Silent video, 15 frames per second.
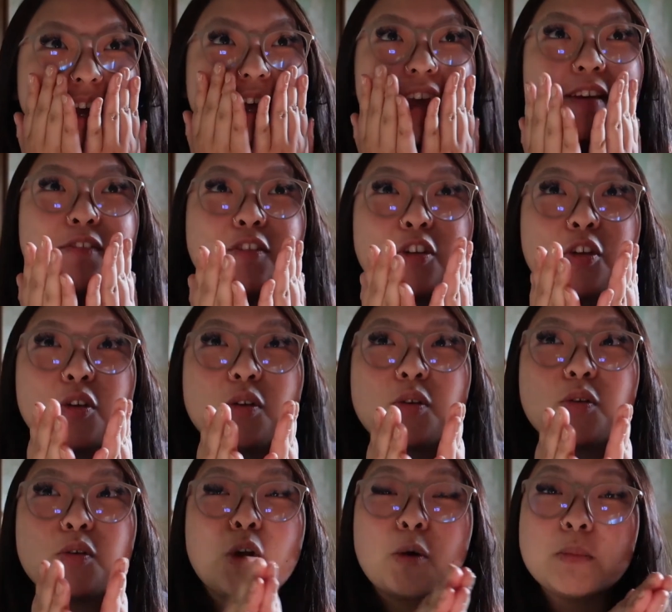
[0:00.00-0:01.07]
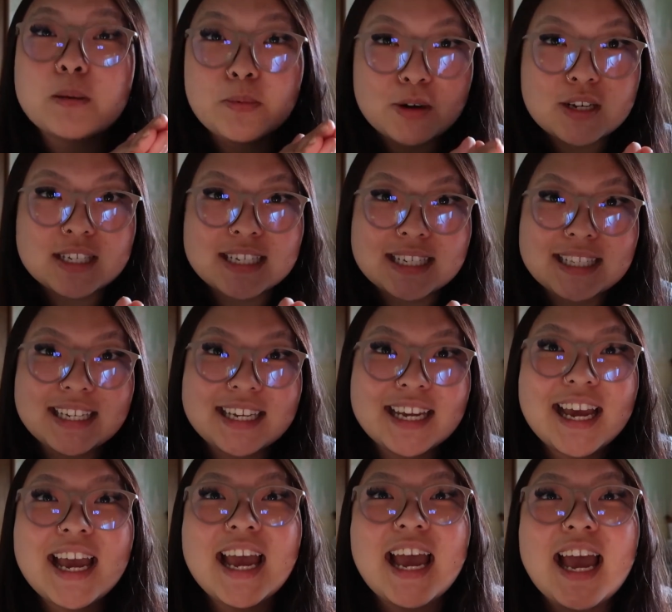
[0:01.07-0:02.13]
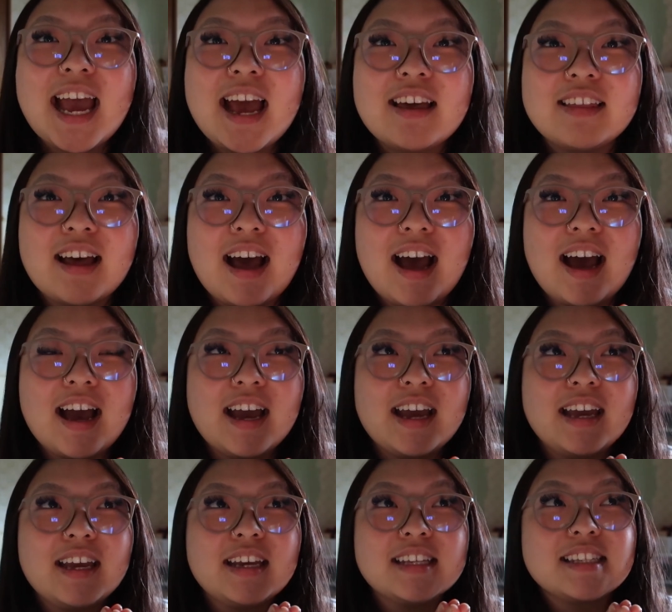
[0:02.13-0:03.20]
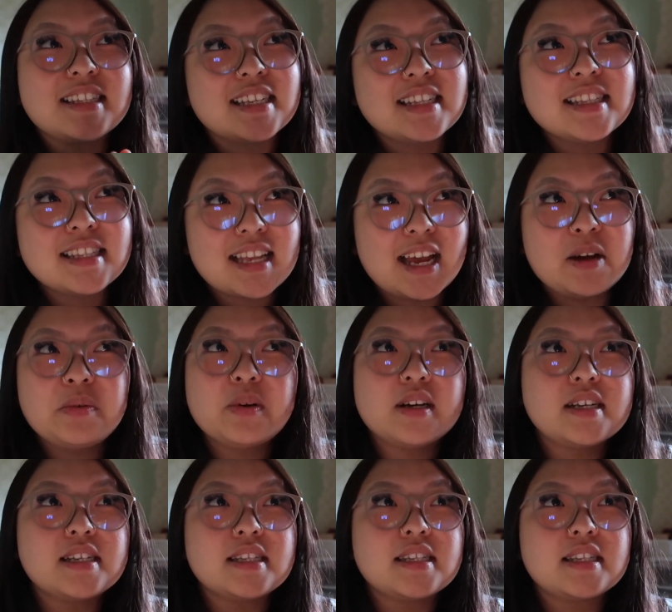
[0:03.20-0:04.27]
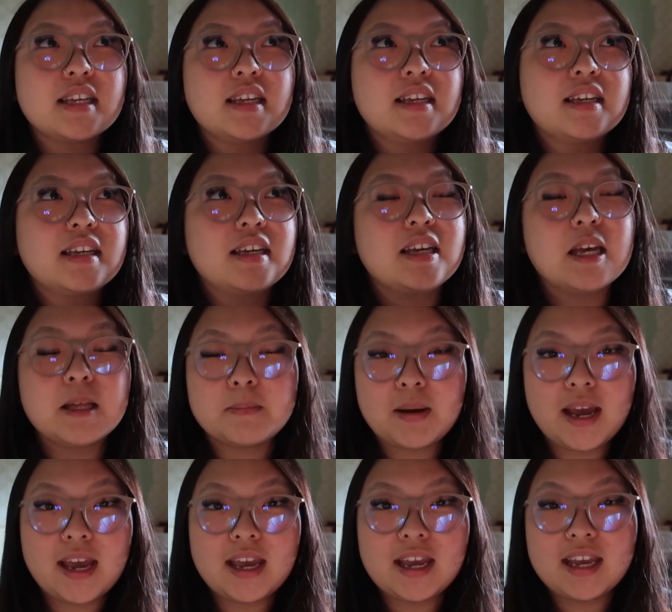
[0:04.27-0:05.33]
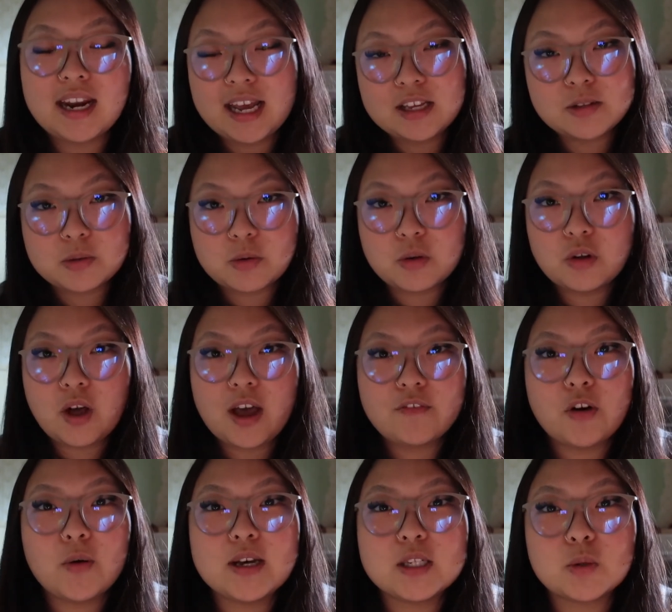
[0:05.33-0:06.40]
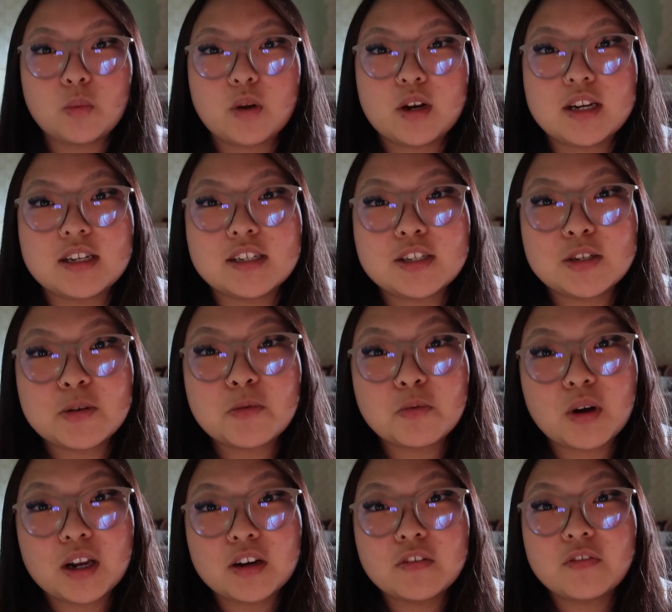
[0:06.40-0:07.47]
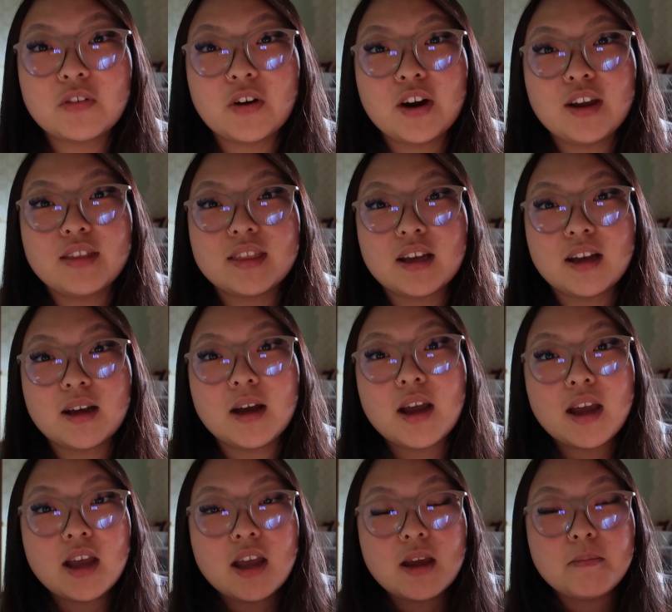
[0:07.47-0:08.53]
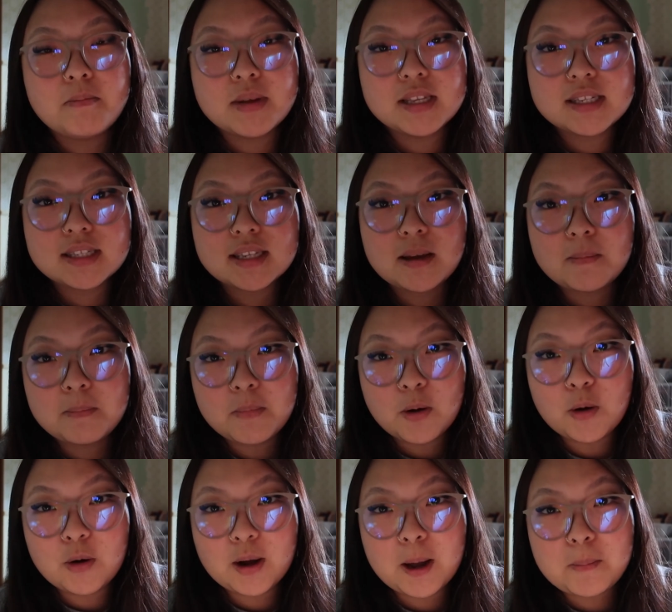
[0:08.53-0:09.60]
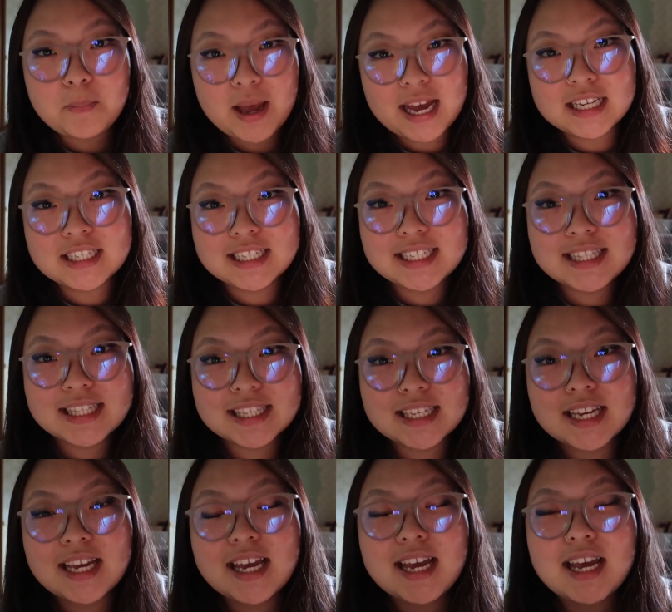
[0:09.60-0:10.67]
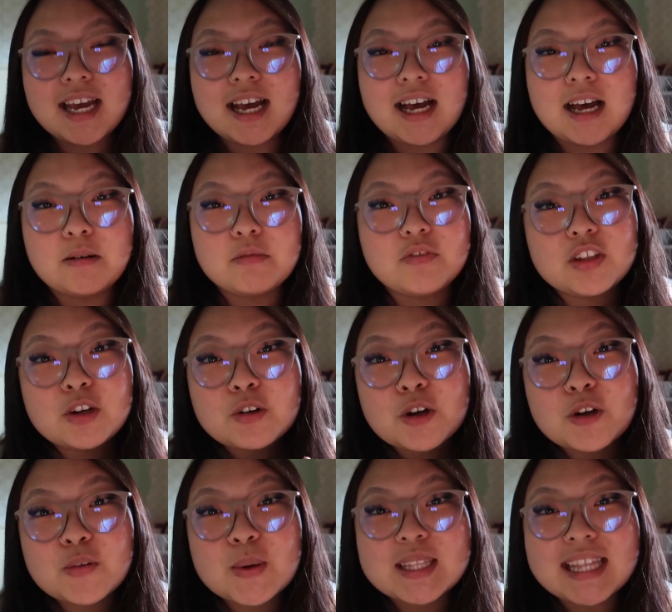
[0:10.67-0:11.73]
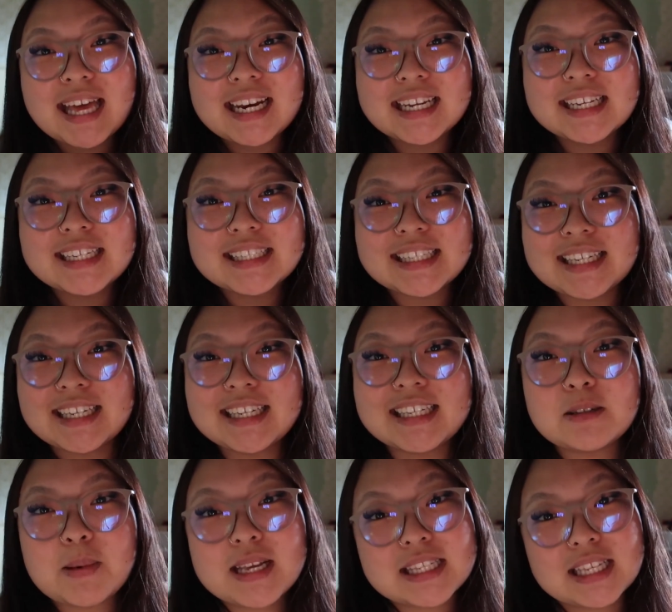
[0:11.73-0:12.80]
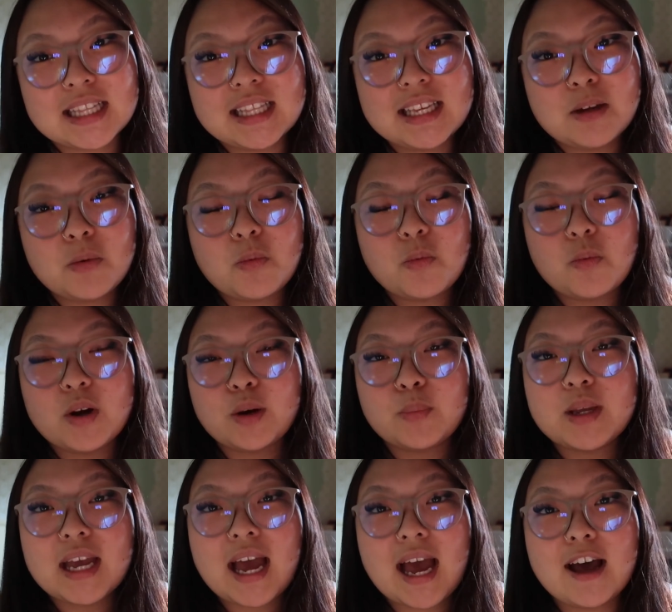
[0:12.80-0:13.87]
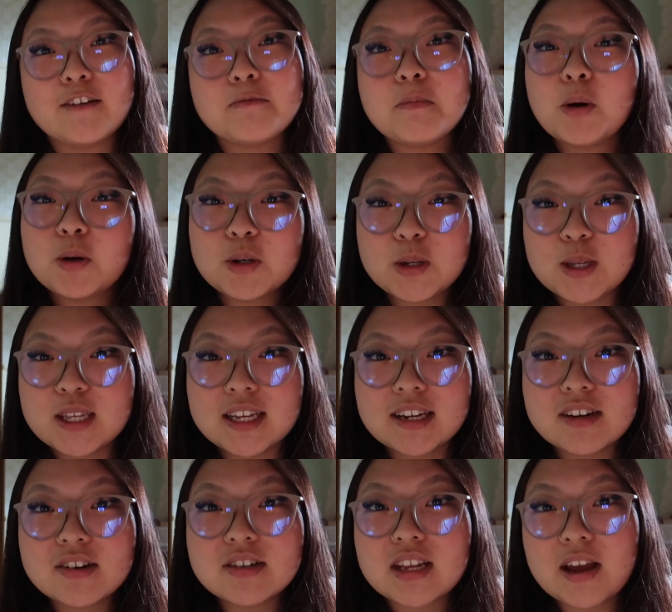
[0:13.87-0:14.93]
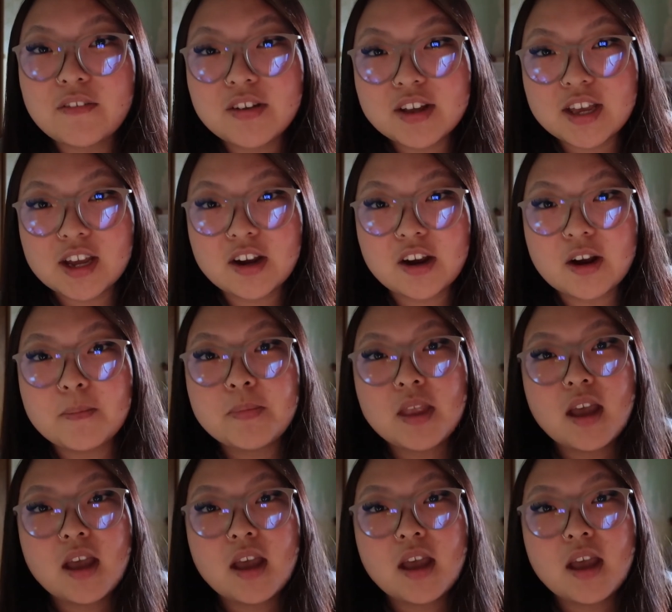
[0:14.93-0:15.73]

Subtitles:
if you know me personally, since I was in high school, I've always wanted to run for the Miss Hmong pageants. If you don't know what that is basically when we have Hmong New Year's every year.